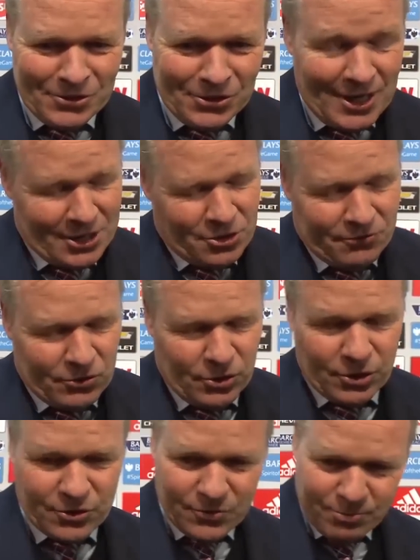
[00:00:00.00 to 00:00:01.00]
Yes, of
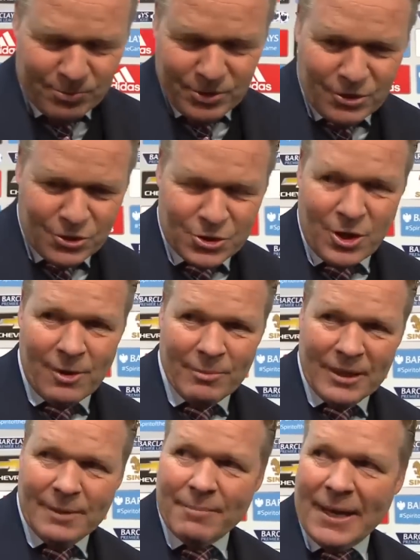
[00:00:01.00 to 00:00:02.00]
course, because
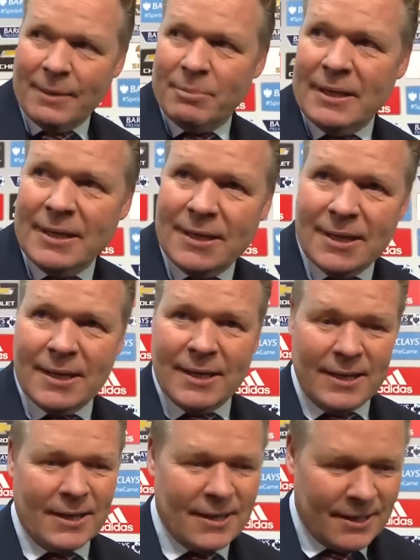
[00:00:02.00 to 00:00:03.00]
normally maybe
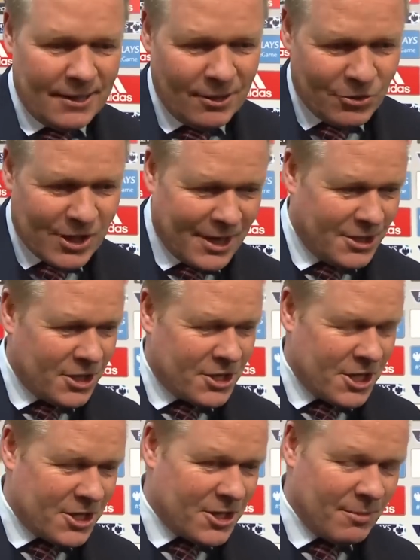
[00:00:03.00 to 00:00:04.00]
uh, you change the
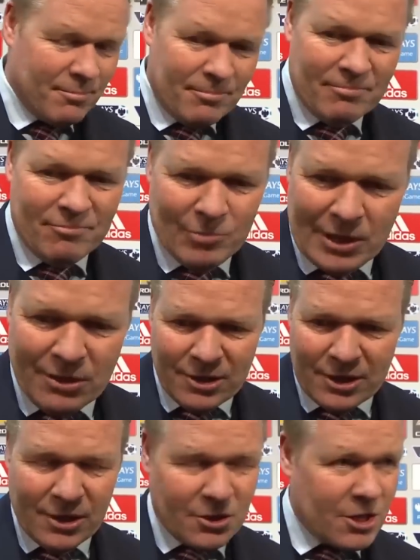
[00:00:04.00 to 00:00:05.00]
system when
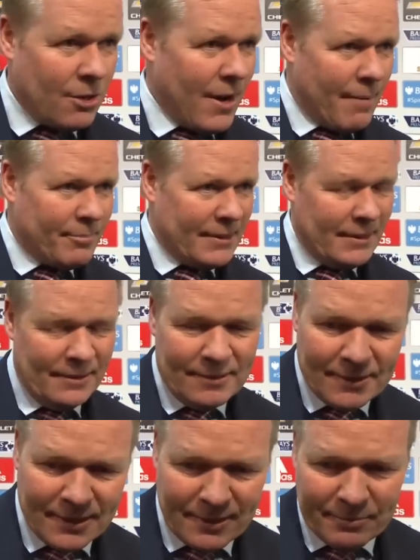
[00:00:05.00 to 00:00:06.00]
not so happy.
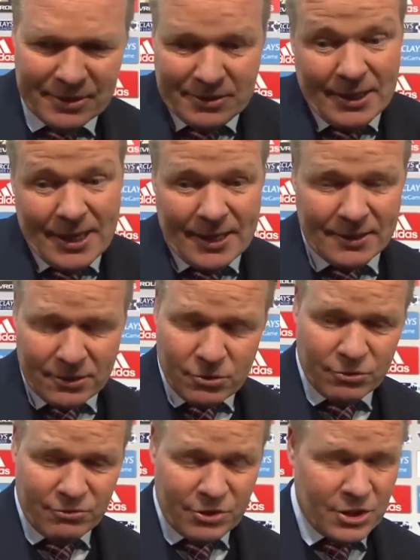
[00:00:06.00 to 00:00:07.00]
Uh, but they had the
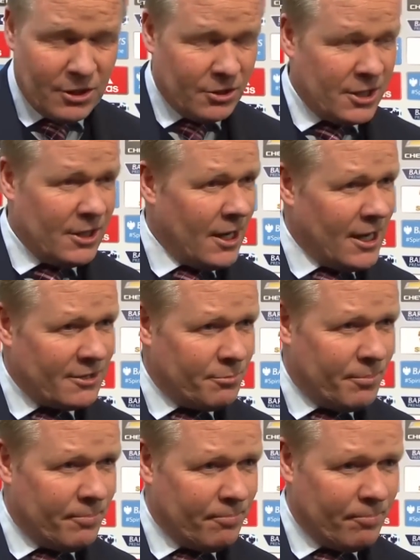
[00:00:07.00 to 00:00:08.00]
good results in the last
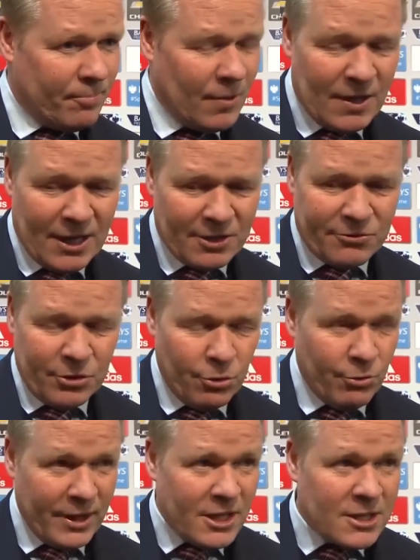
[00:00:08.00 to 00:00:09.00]
last few
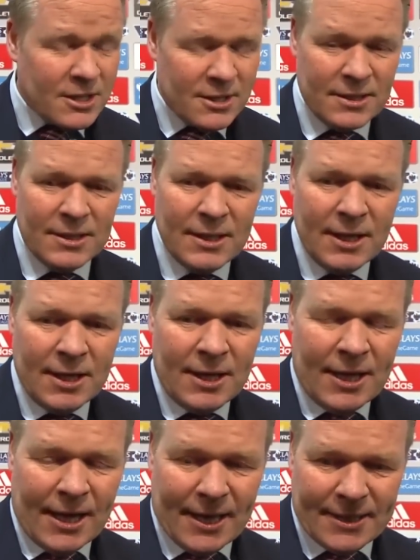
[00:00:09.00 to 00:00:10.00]
weeks,
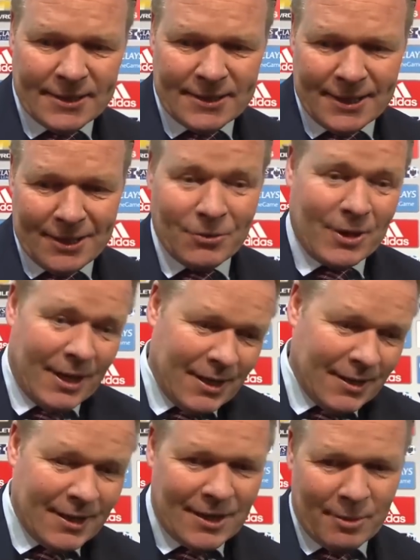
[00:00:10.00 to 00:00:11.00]
and uh, okay,
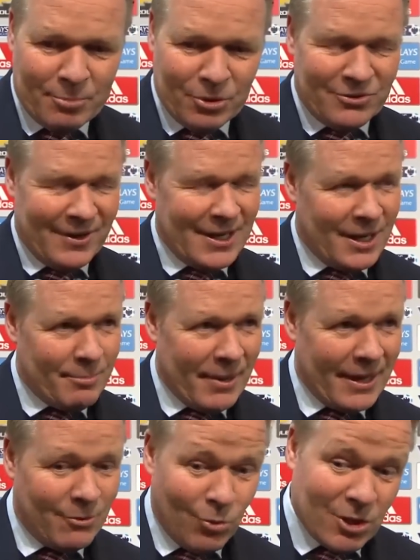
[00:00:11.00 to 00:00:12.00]
that they put three at the
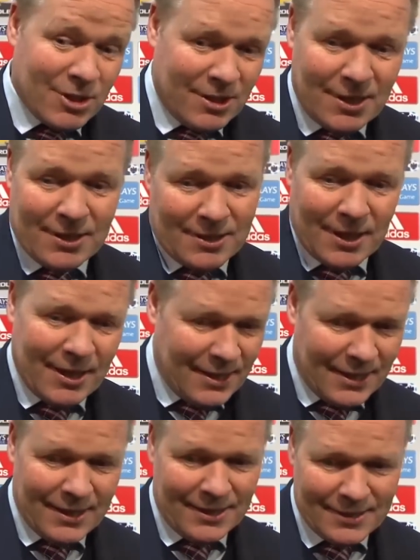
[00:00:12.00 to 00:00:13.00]
back was that
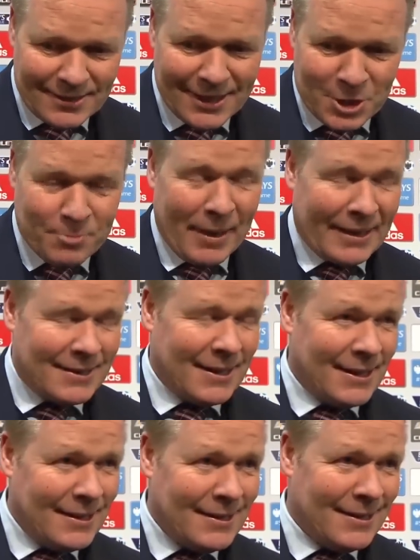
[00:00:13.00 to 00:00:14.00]
they uh,
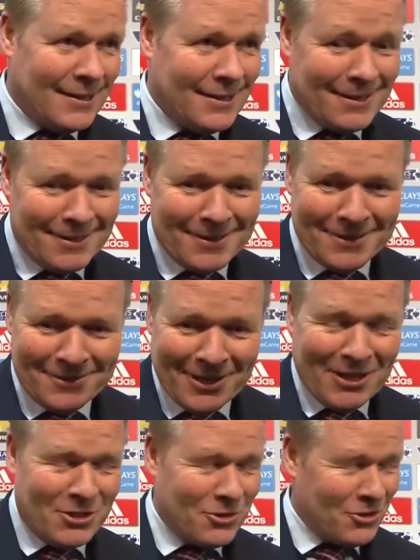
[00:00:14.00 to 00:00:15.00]
expecting uh,
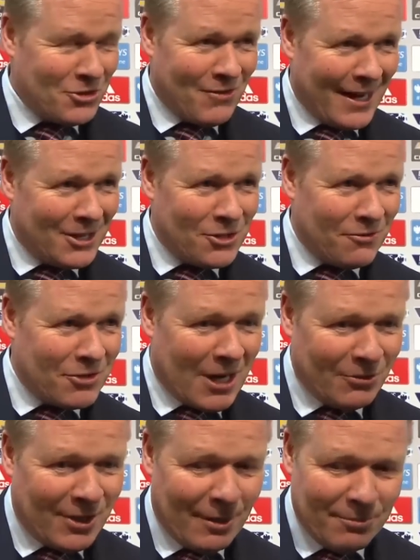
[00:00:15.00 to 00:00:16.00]
dangerous strikers of
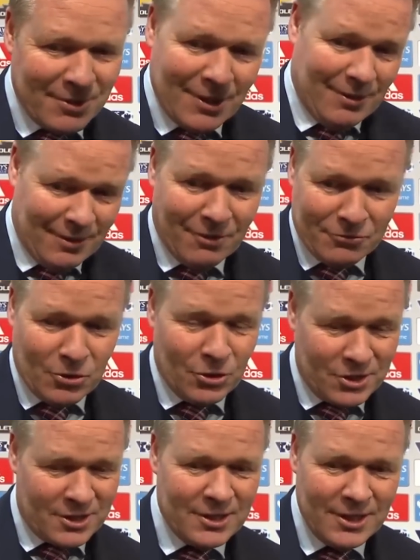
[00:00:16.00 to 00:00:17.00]
Southampton, and of
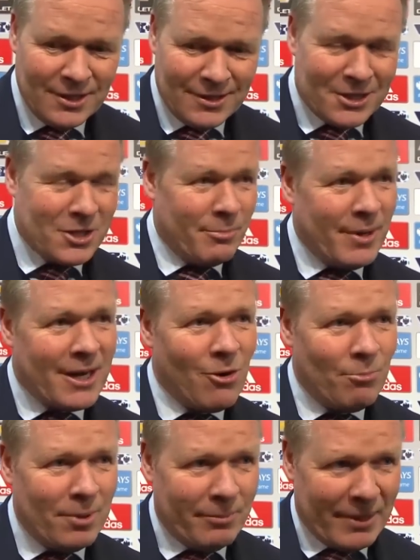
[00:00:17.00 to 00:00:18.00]
course that's a big
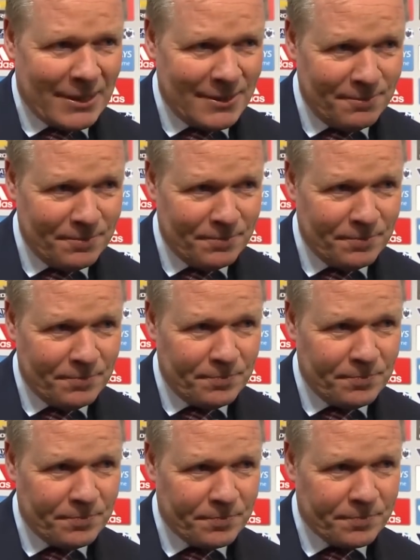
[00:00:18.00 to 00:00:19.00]
compliment. What
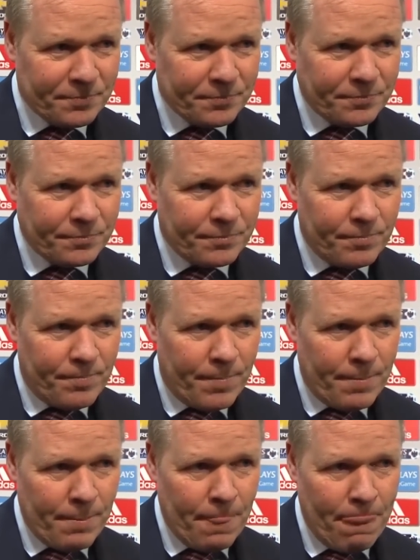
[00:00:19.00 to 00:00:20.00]
does this system,
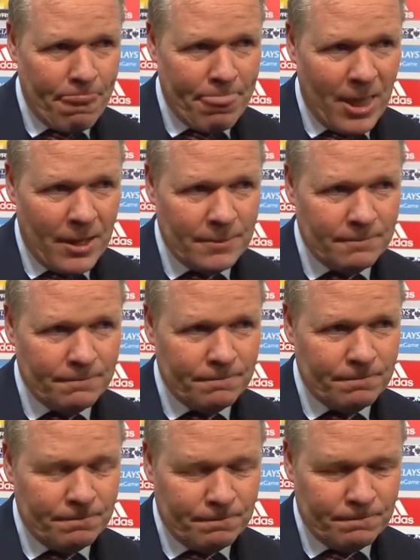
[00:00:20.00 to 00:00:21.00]
this change of tack,
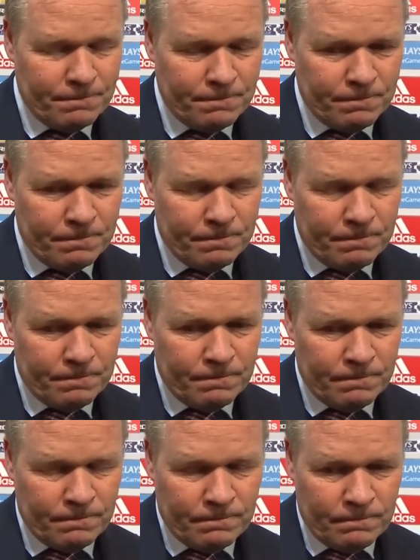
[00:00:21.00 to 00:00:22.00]
give you that you
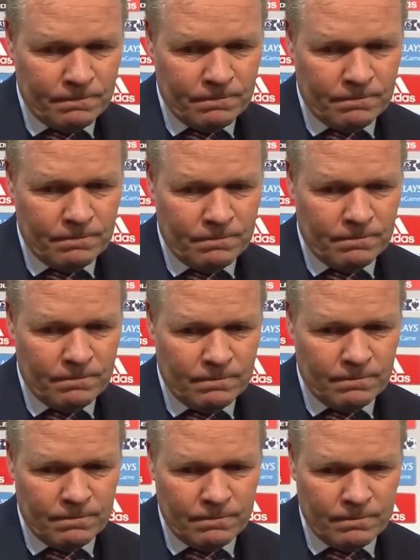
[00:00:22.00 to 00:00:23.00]
didn't have
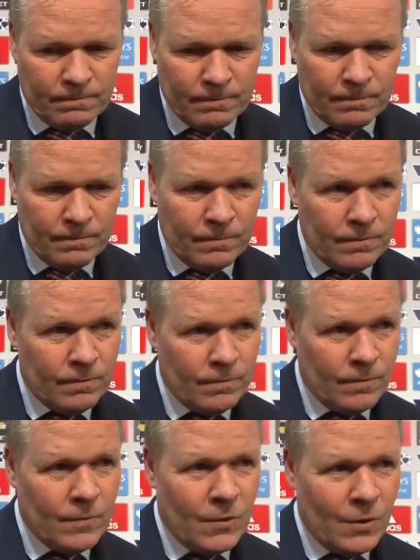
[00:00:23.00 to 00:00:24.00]

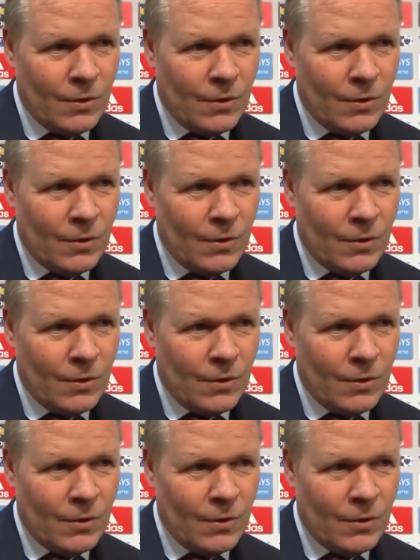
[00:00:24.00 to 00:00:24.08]
otherwise?